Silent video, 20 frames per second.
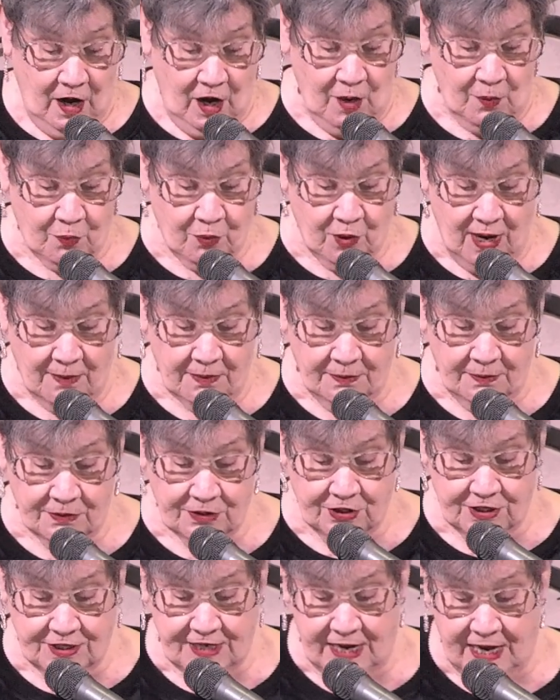Our
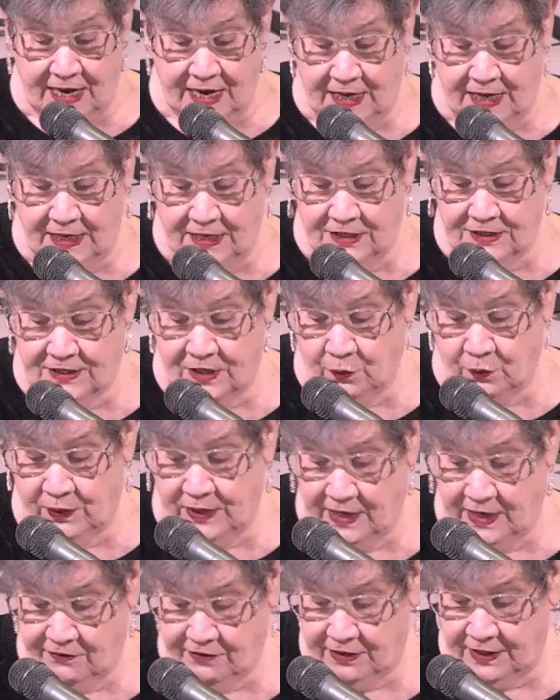problem today is that
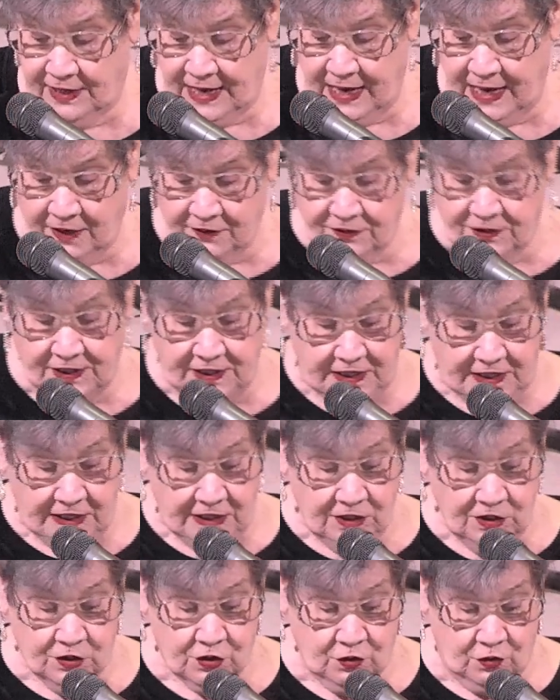we have allowed the
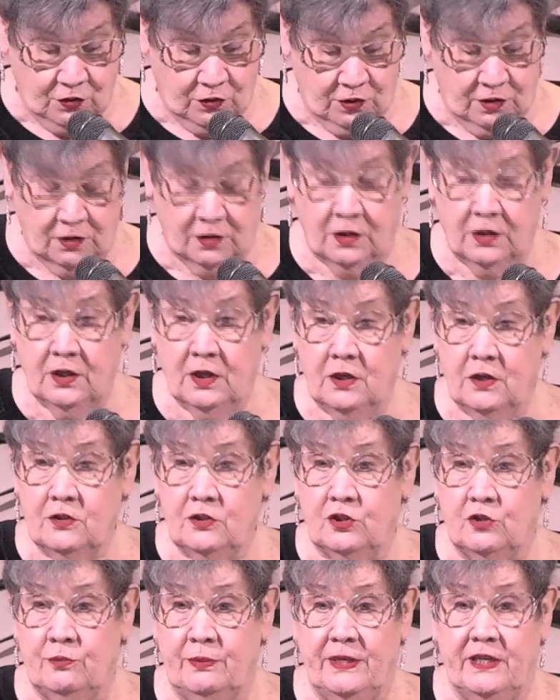internal
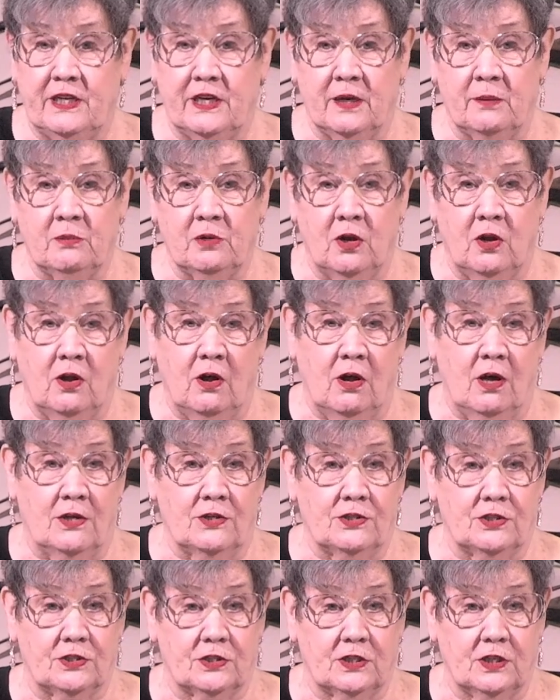to become
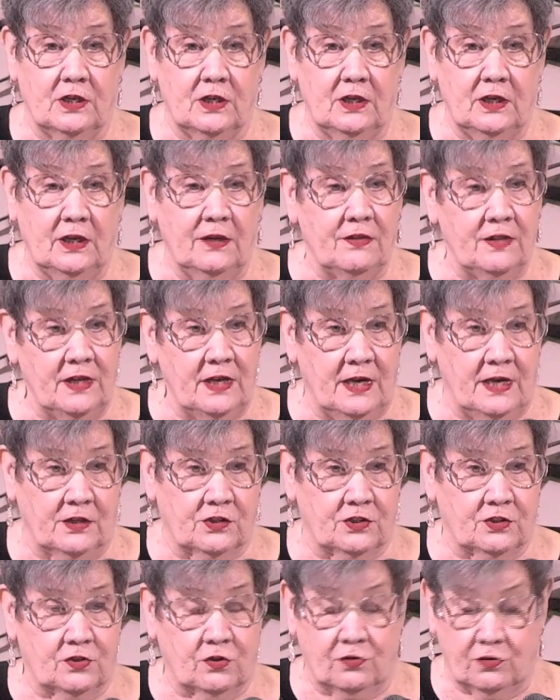lost in the
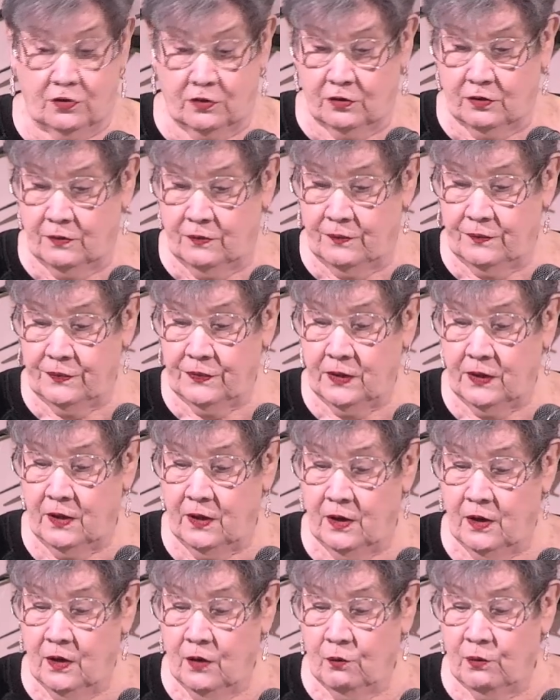external.
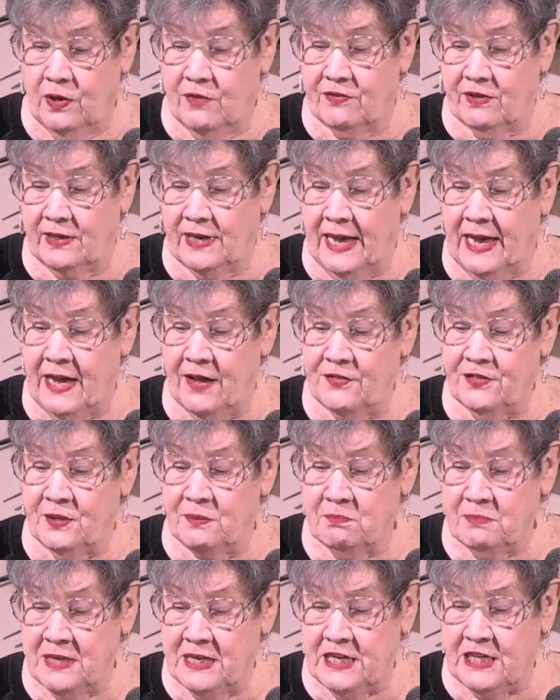We have allowed
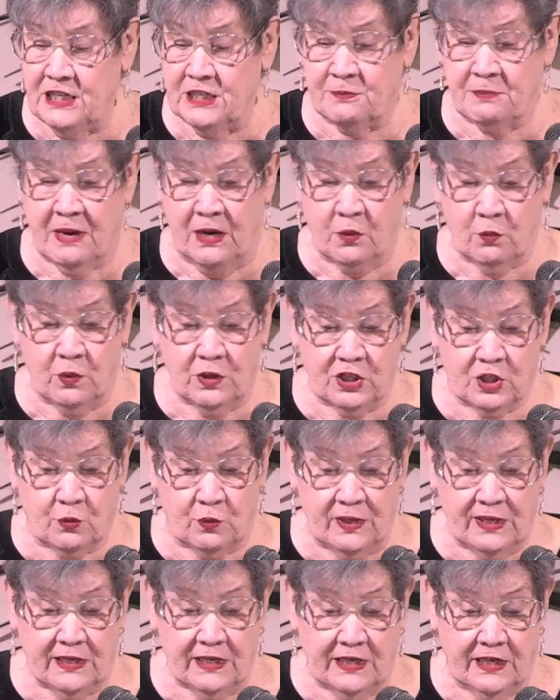the means by which
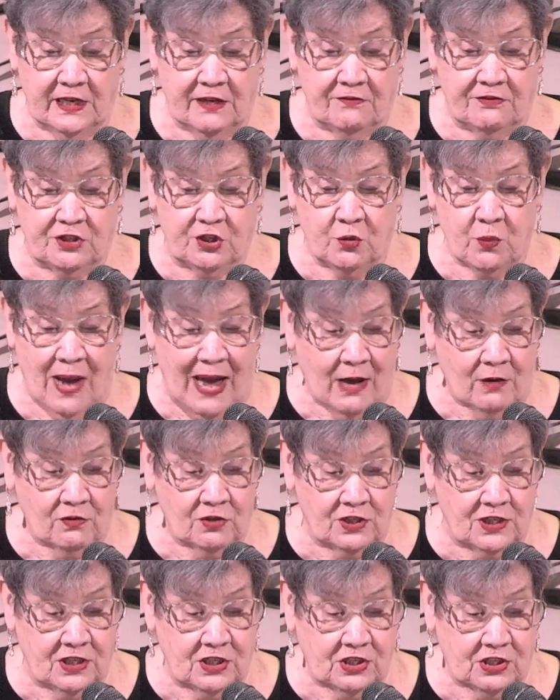we live to
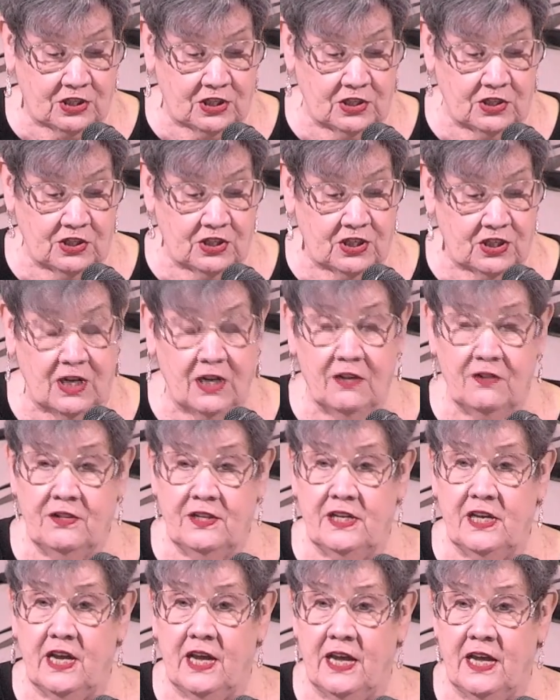outdistance
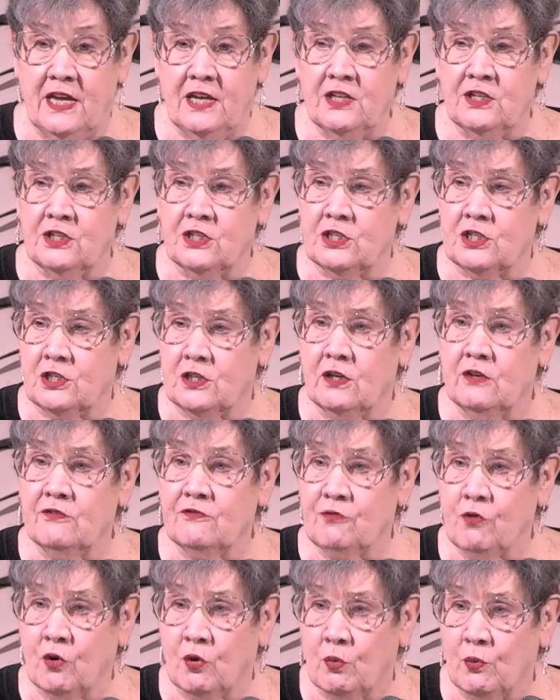the ends
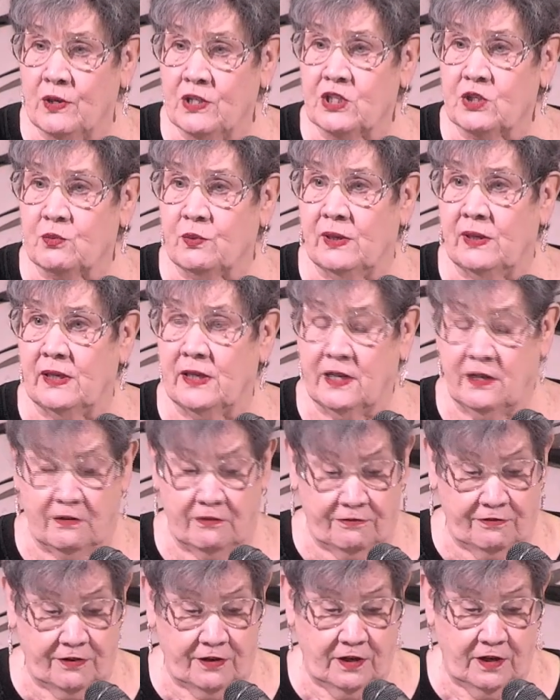for which we
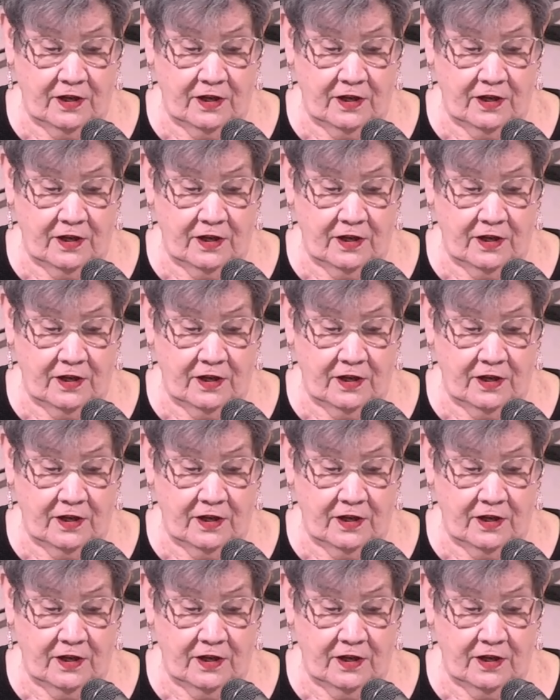live.